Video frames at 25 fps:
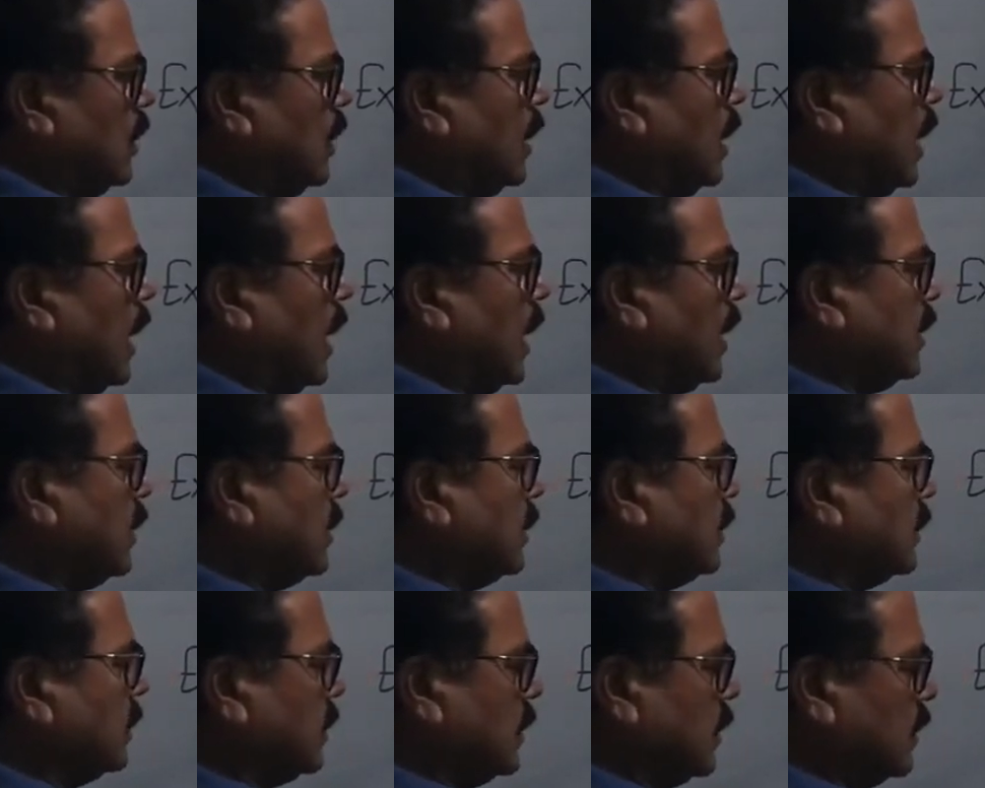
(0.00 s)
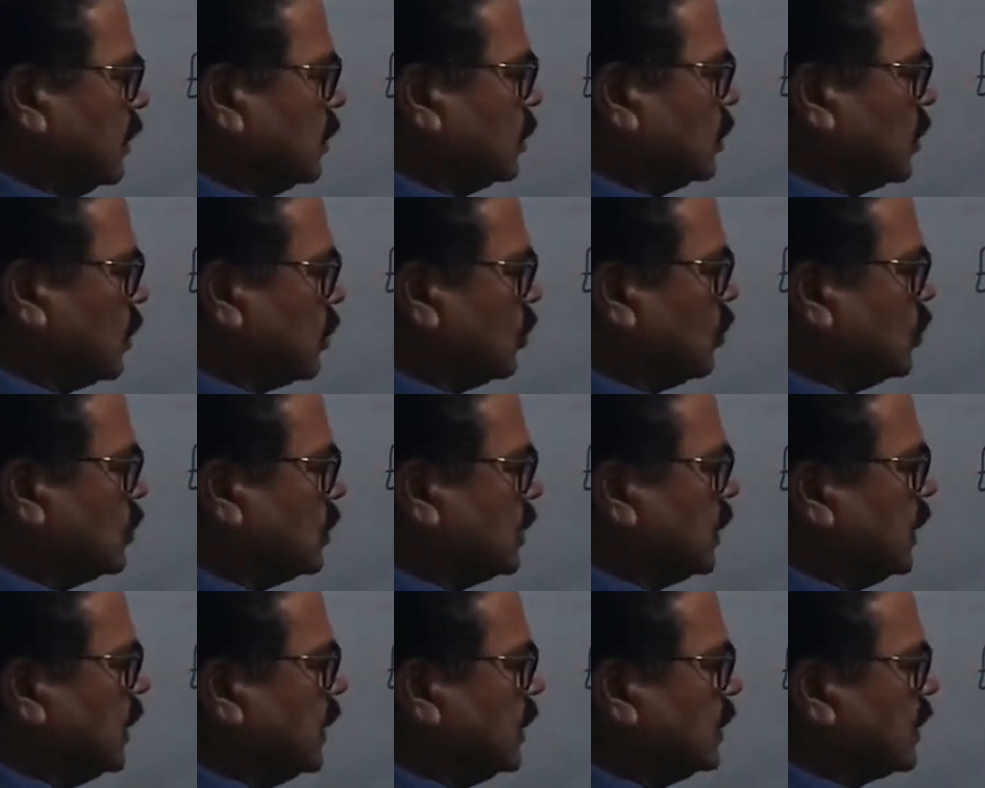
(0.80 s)
And the question
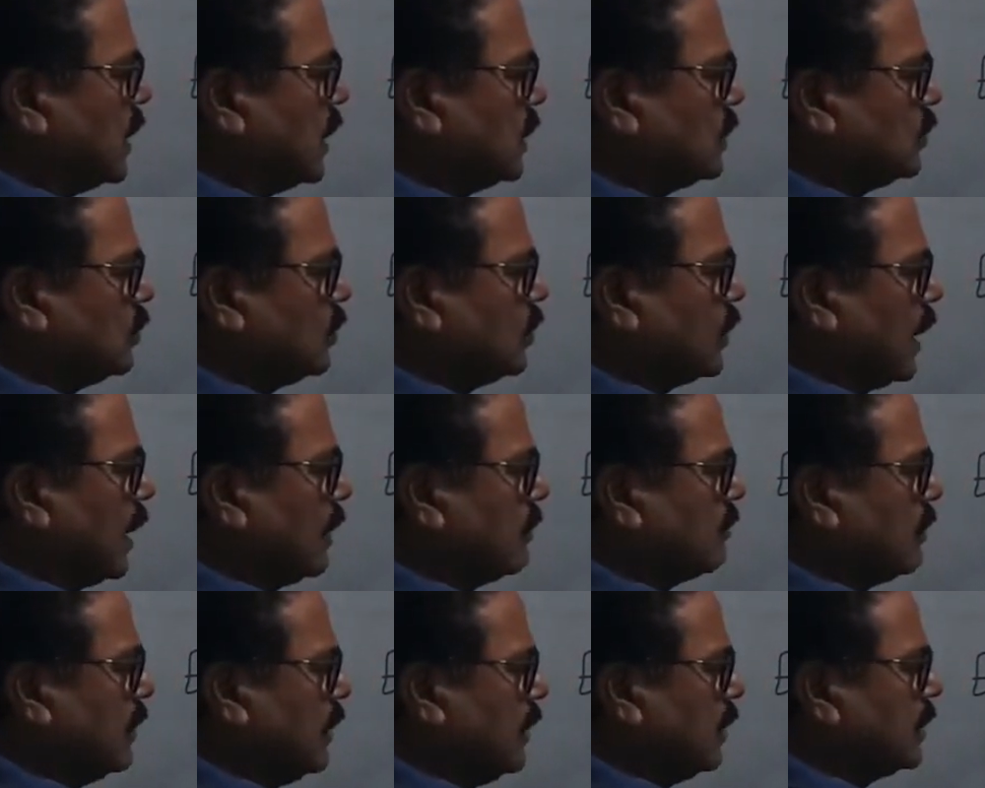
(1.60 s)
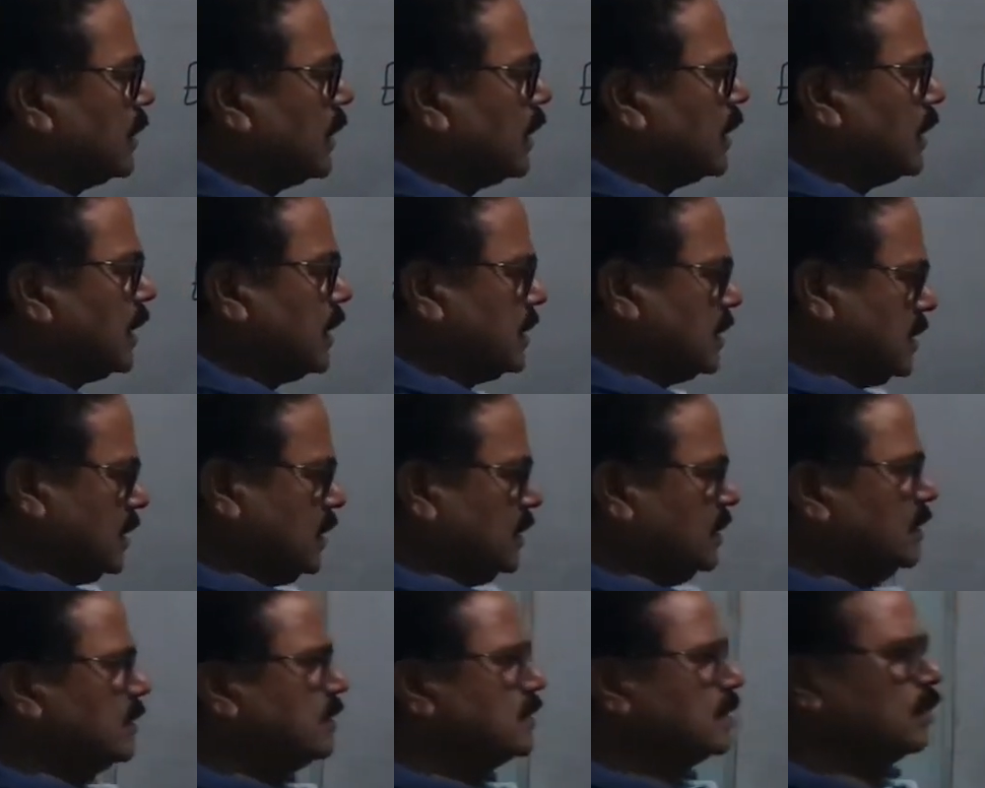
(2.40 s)
is that you calculate the case.
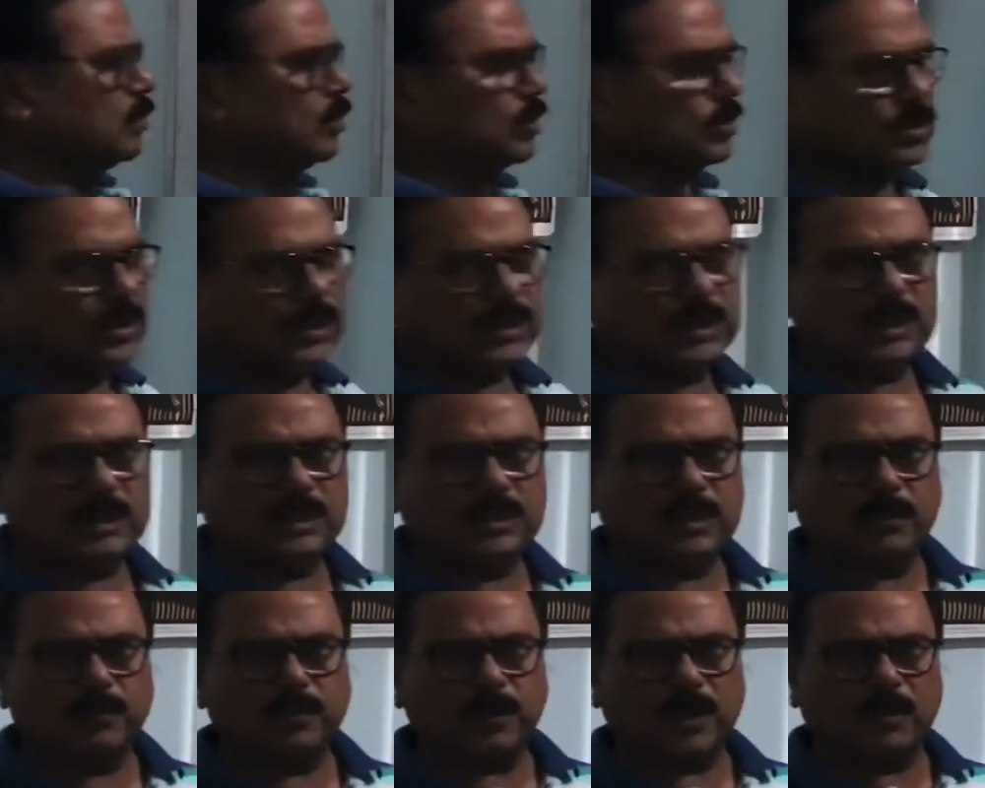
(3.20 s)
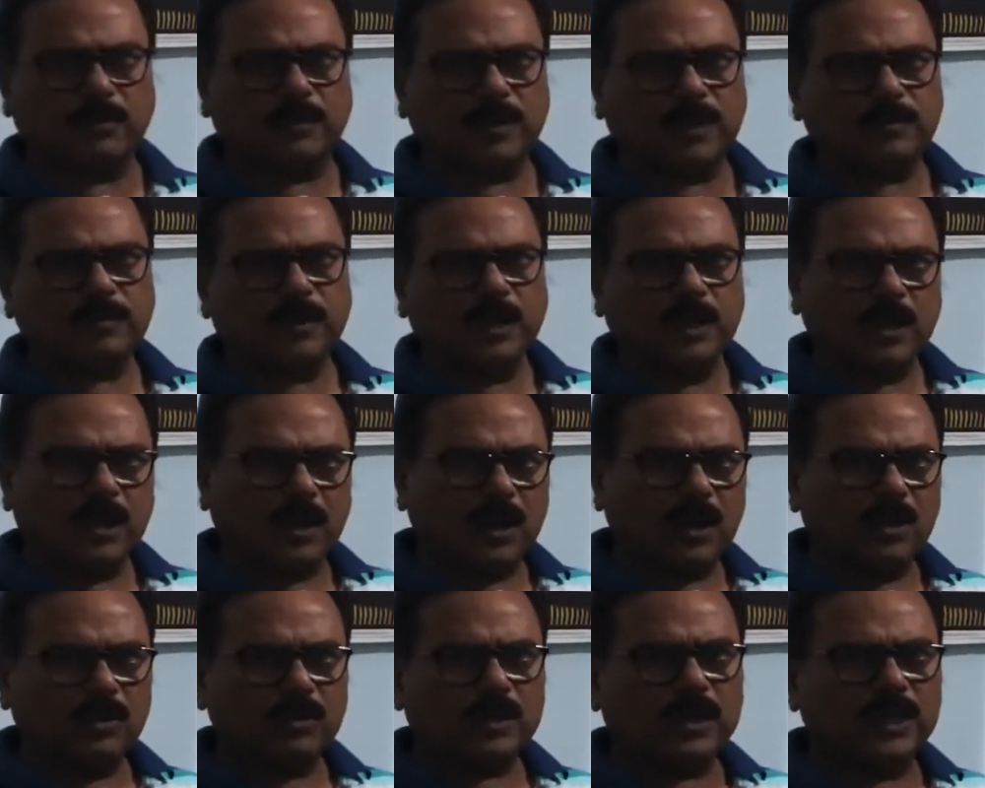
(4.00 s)
Suppose this is the problem.
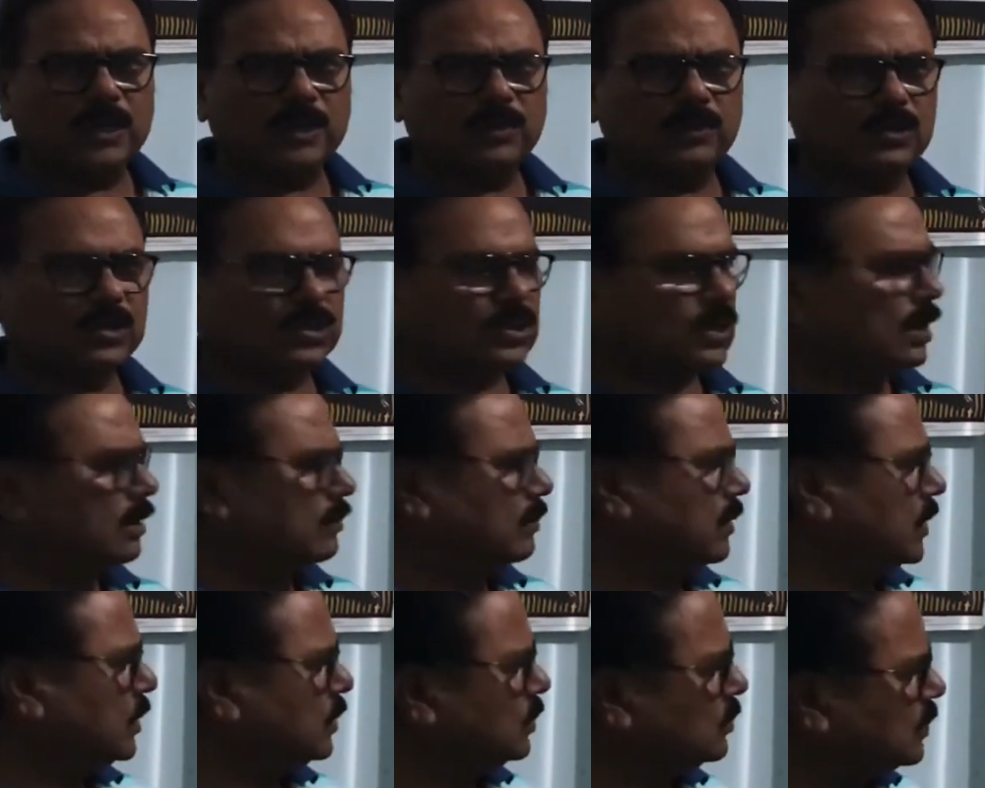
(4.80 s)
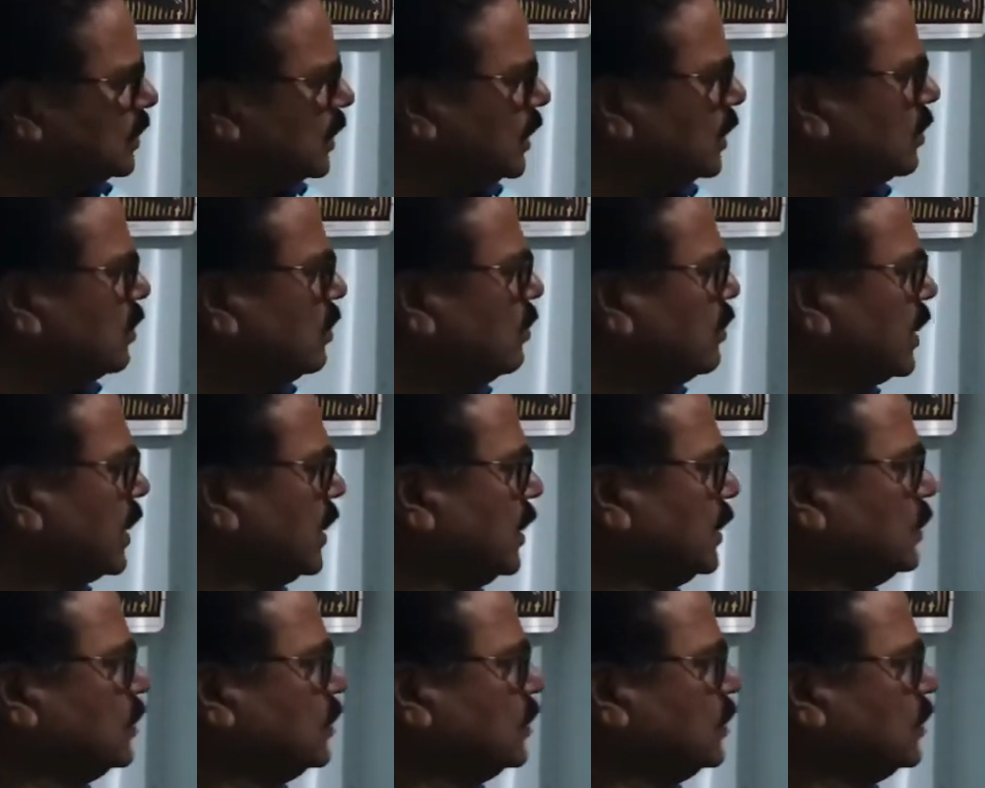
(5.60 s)
How can you solve it? You think over it,